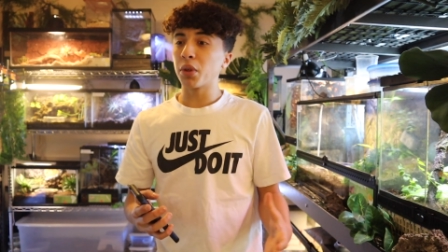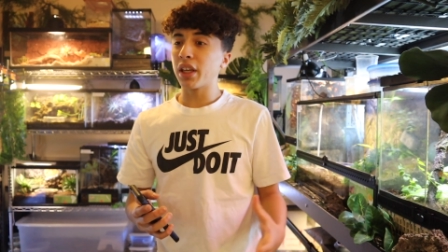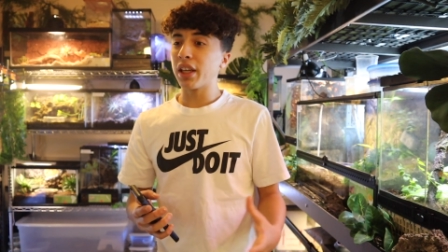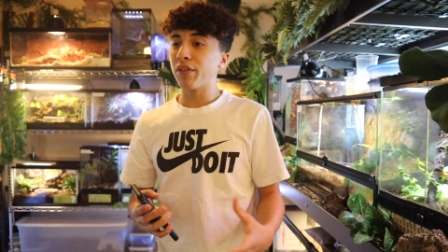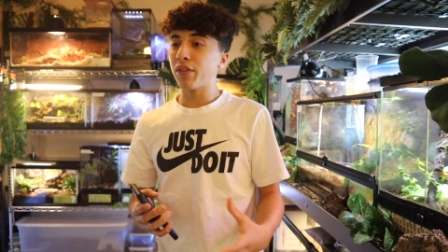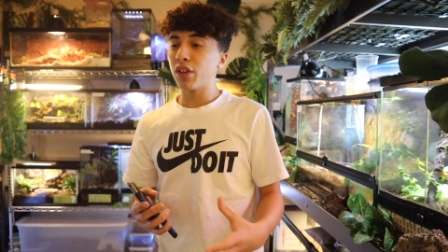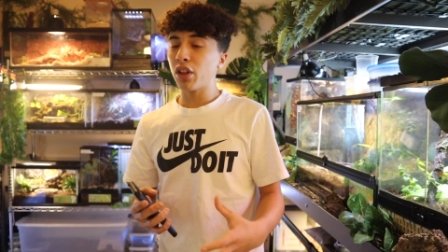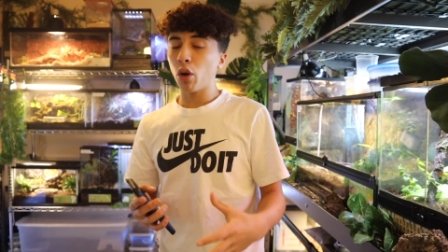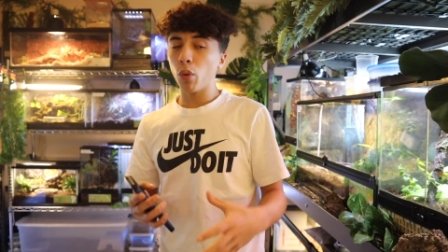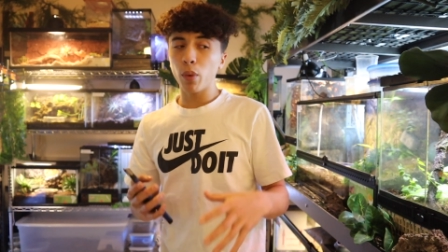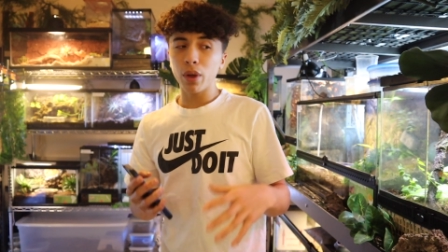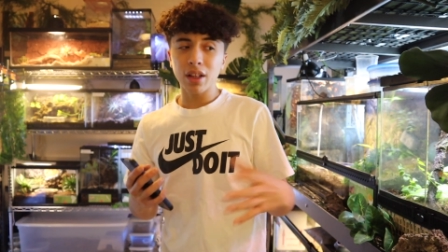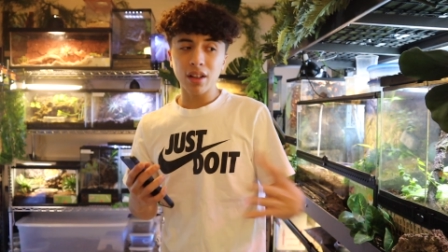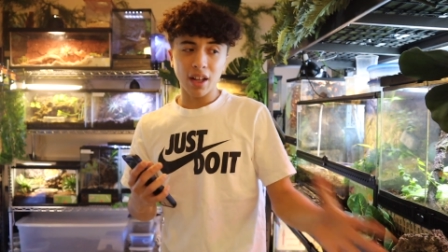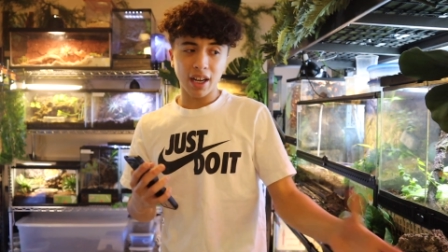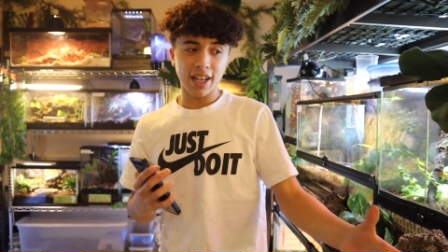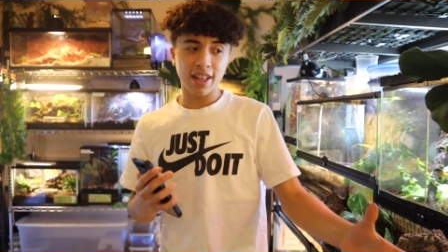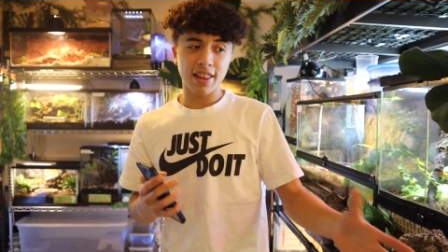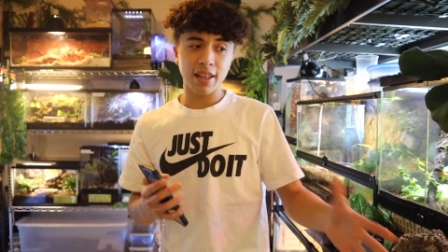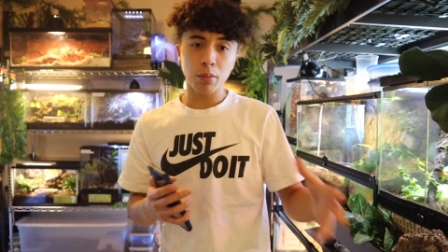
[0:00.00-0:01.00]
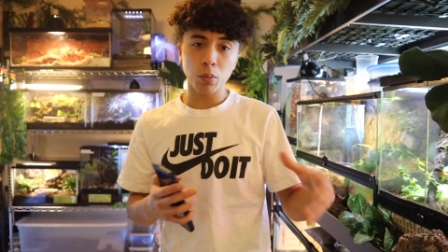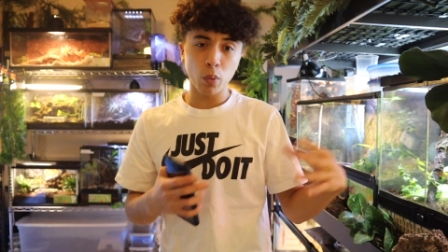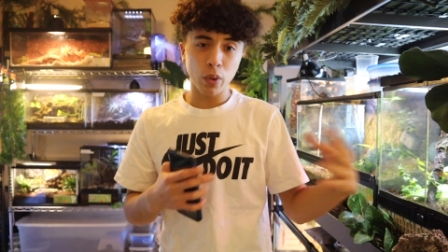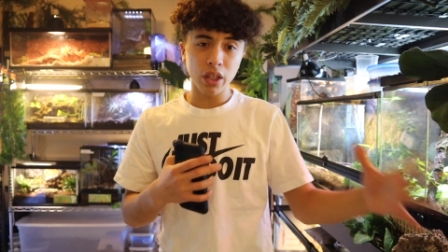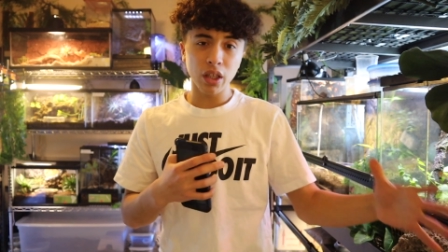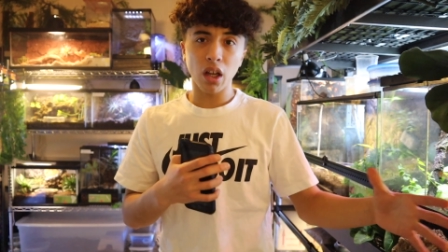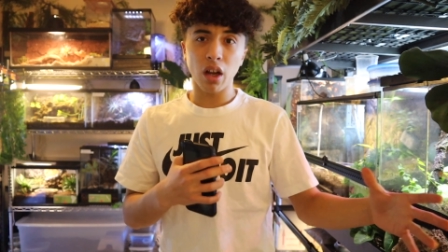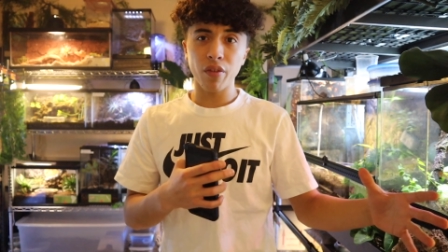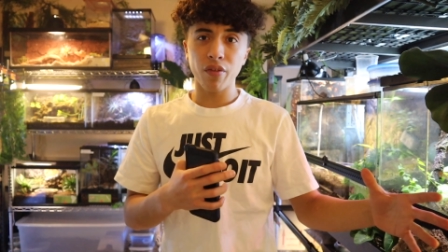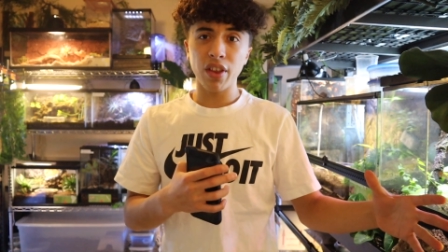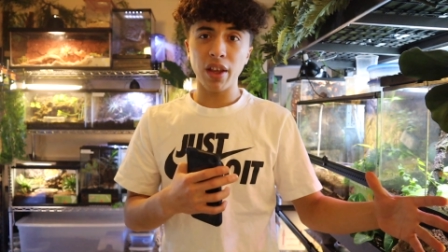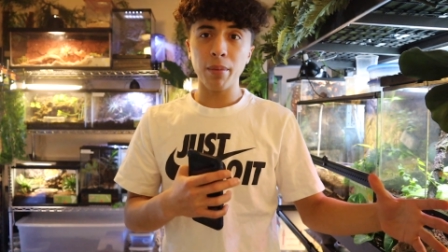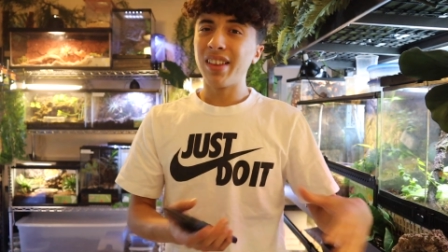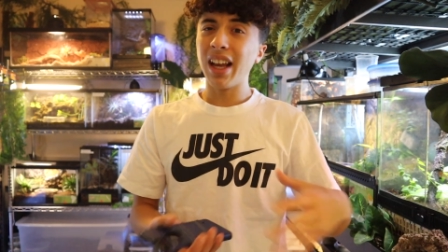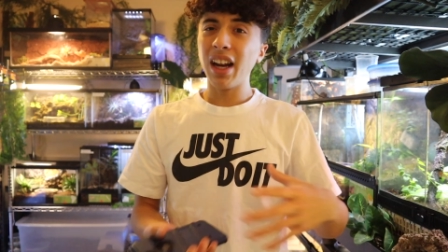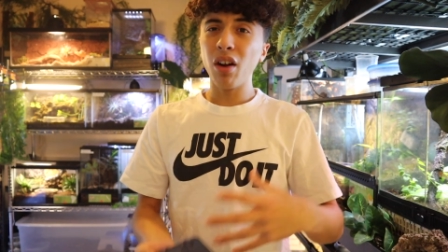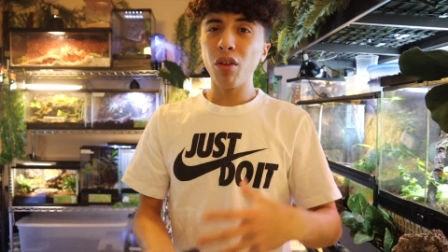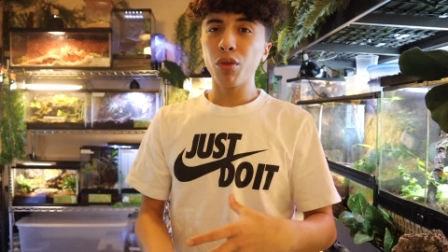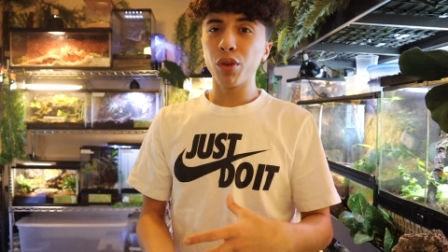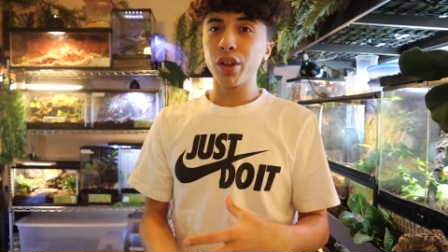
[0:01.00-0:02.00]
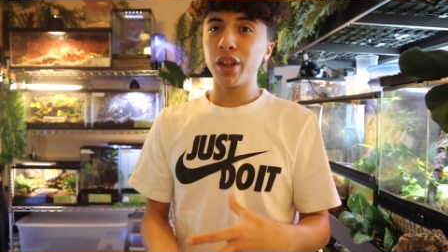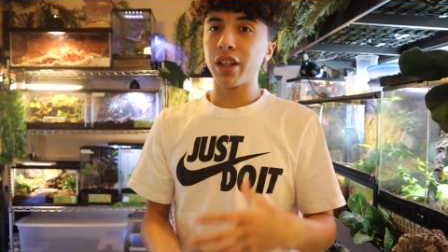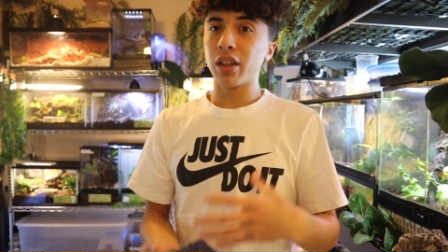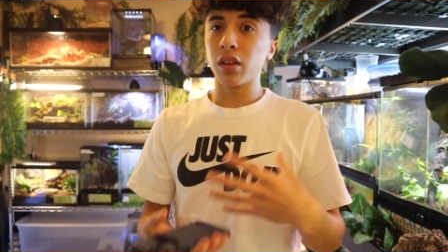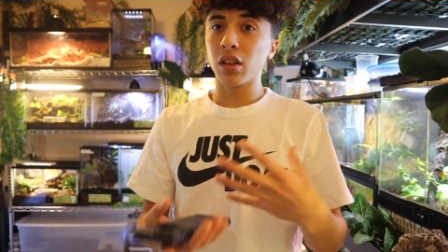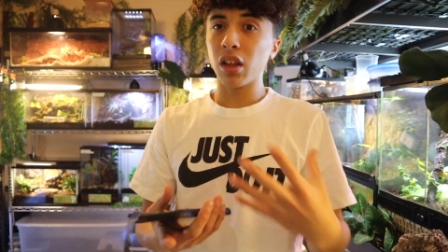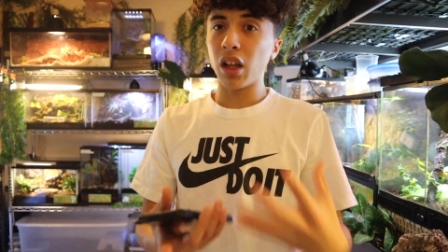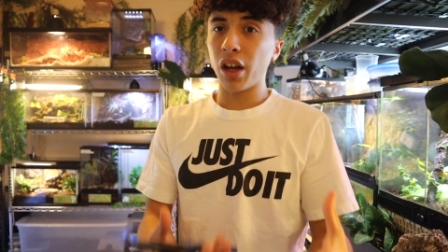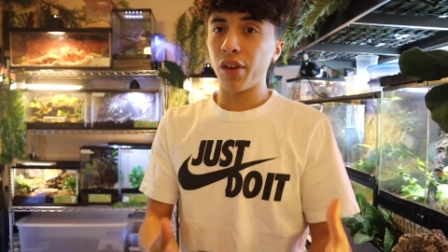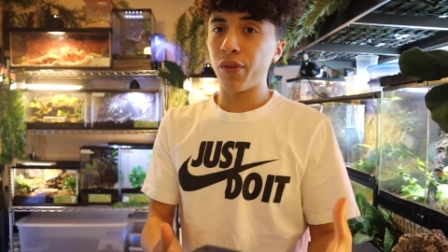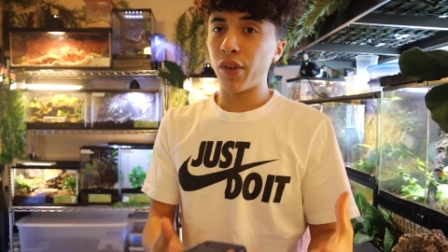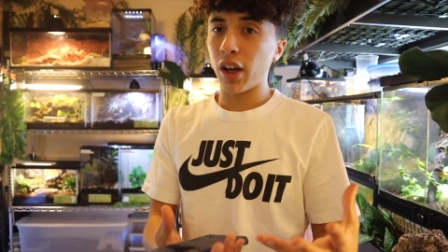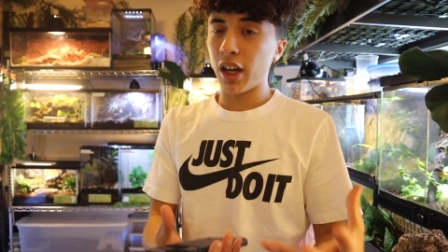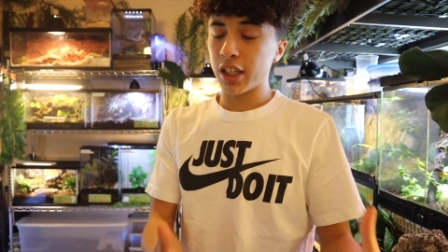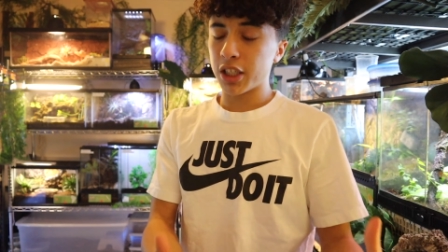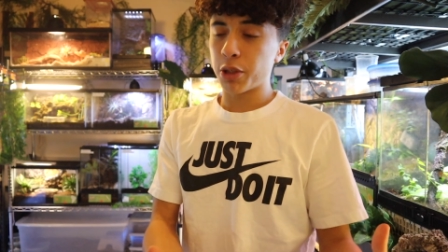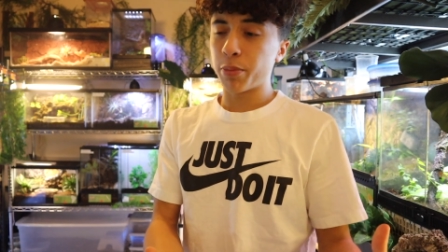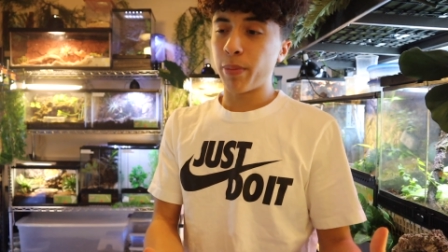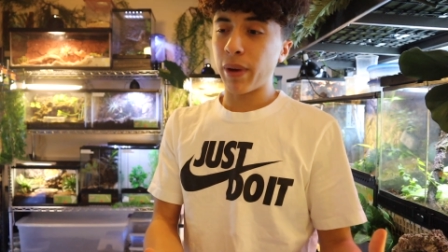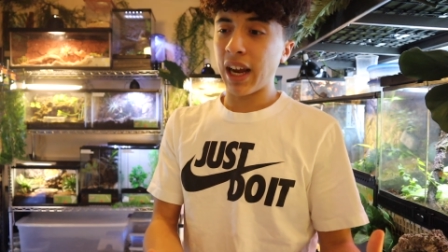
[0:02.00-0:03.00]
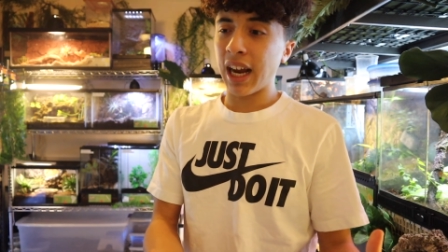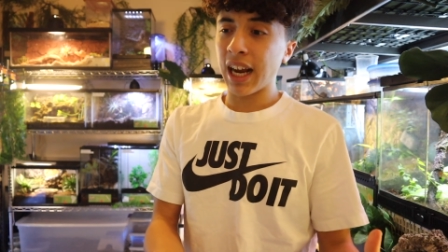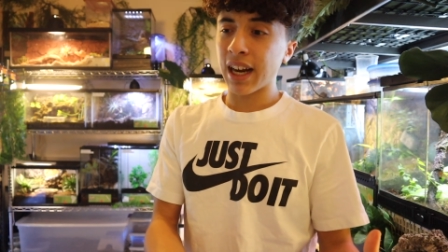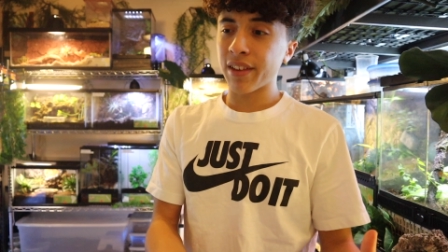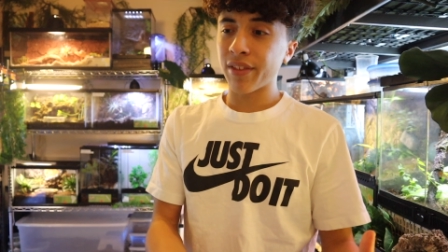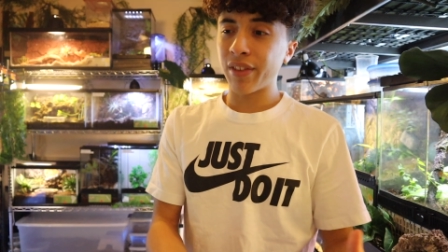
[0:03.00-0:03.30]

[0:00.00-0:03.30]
Even though we like them, we love them, they don't really love us back.